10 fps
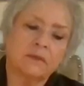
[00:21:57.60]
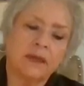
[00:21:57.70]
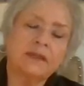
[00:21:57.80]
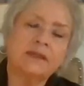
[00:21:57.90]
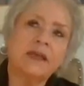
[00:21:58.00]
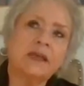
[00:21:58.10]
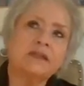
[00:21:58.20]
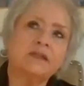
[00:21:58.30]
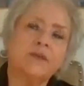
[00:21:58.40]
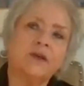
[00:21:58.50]
and say to
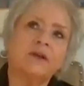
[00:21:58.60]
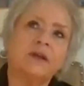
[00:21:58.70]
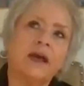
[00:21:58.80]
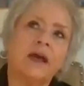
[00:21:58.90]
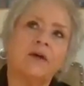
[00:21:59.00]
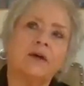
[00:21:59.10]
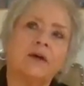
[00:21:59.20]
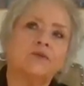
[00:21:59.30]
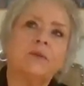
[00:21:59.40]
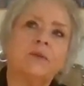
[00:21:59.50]
Spirit now,
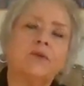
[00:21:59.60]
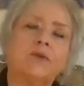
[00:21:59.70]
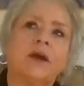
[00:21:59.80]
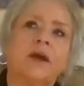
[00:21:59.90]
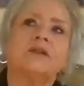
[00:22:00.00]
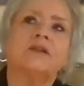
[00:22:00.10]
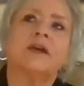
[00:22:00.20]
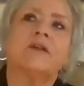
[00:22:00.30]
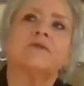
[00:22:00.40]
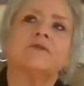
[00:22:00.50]
as we prepare
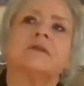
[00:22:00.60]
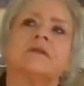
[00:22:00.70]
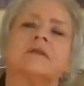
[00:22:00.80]
ourselves